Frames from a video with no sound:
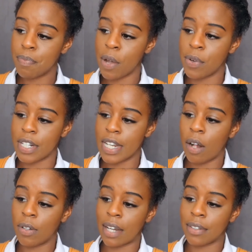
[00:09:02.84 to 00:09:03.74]
the boat and
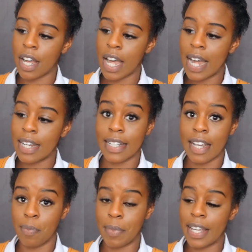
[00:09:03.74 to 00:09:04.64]
held out her hand to
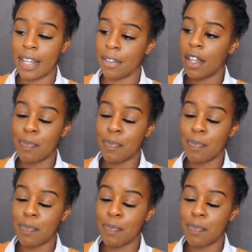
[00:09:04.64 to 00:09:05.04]
help me in.